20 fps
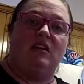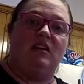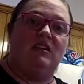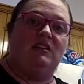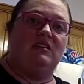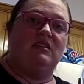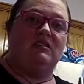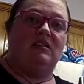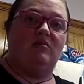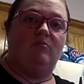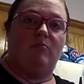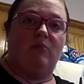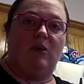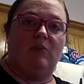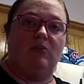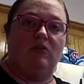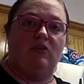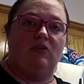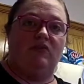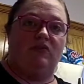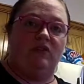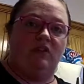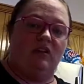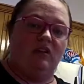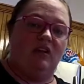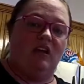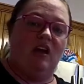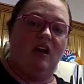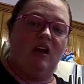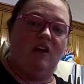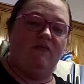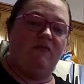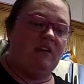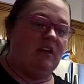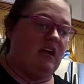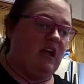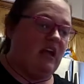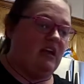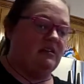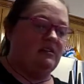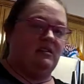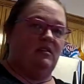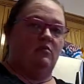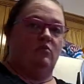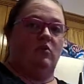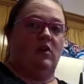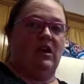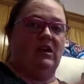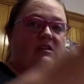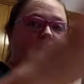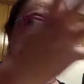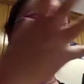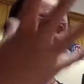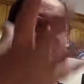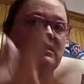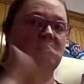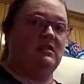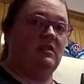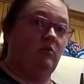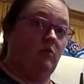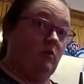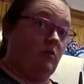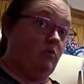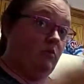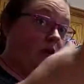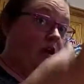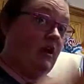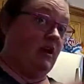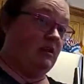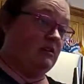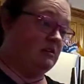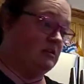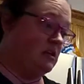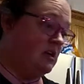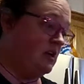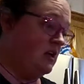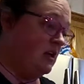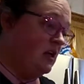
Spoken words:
that it doesn't bubble over in the oven as it rises, because it will rise.